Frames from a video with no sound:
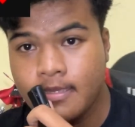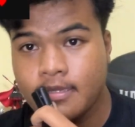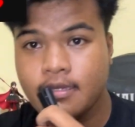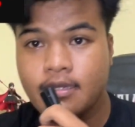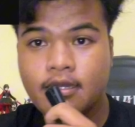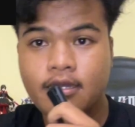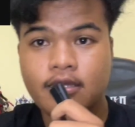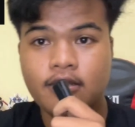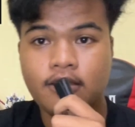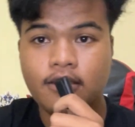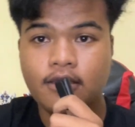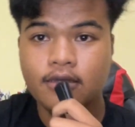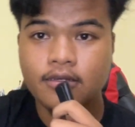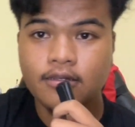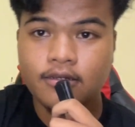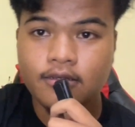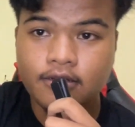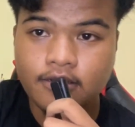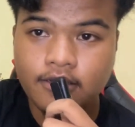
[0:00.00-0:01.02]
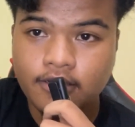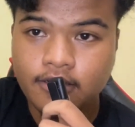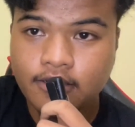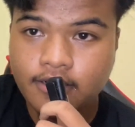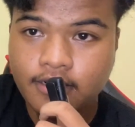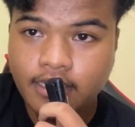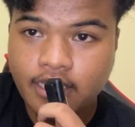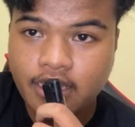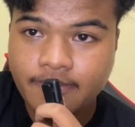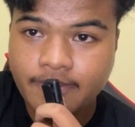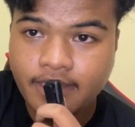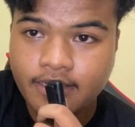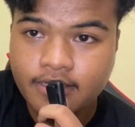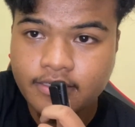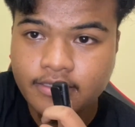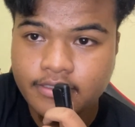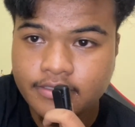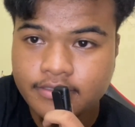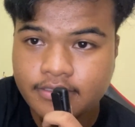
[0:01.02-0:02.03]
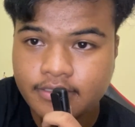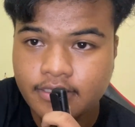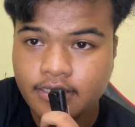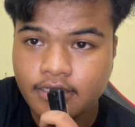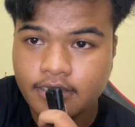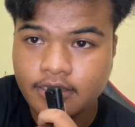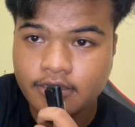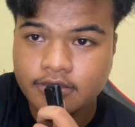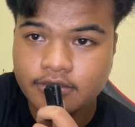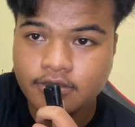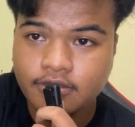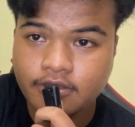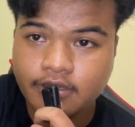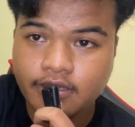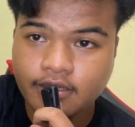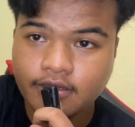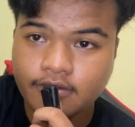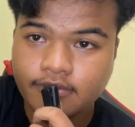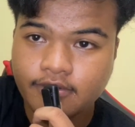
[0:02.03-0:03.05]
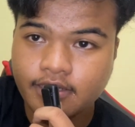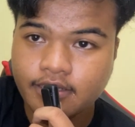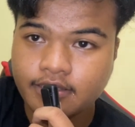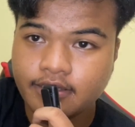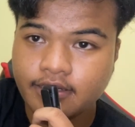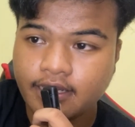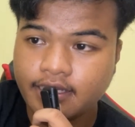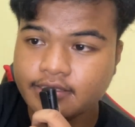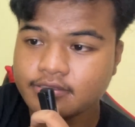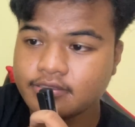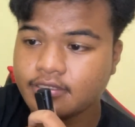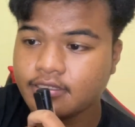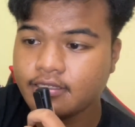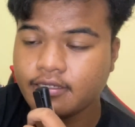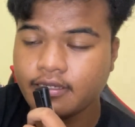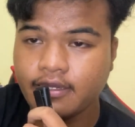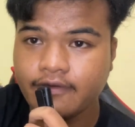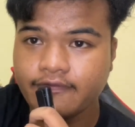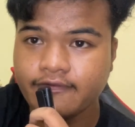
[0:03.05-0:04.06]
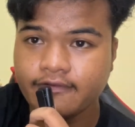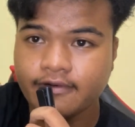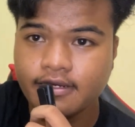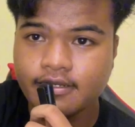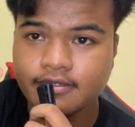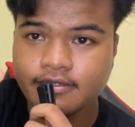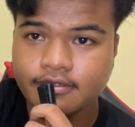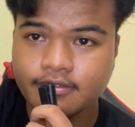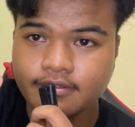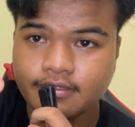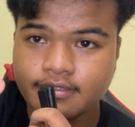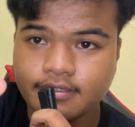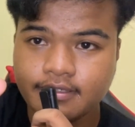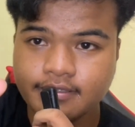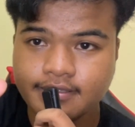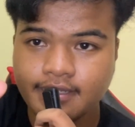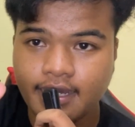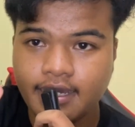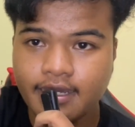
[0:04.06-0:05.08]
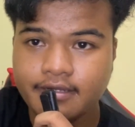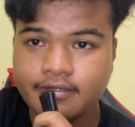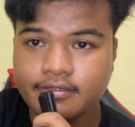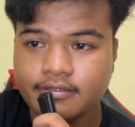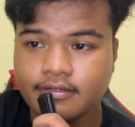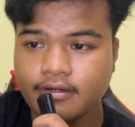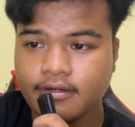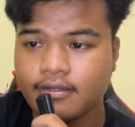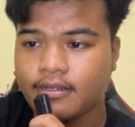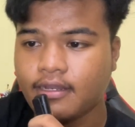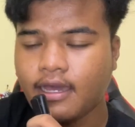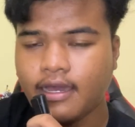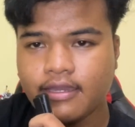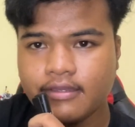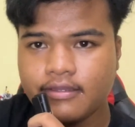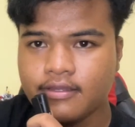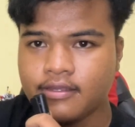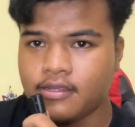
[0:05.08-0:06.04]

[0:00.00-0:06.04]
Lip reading: Yeah, not gonna lie, mate. It's looking really nice. It have really good design. Not gonna lie,